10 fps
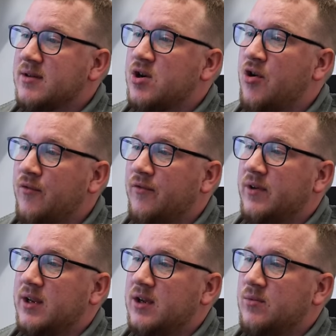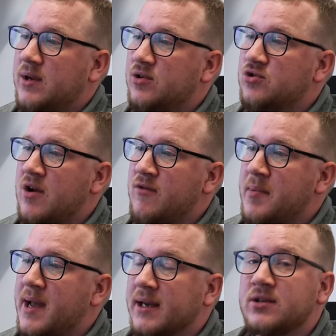And hopefully we can drive it
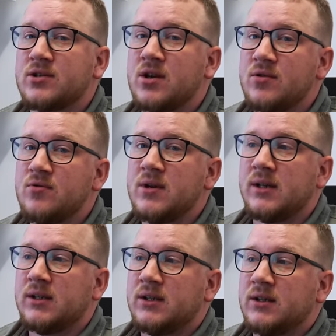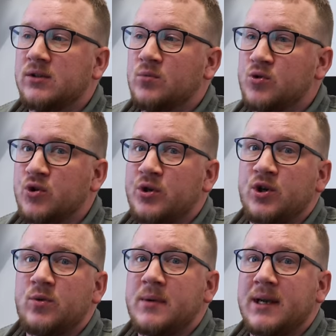back. So, we'll join
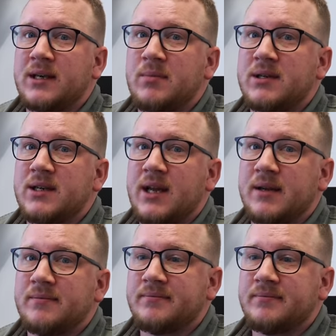you when we get to BCA.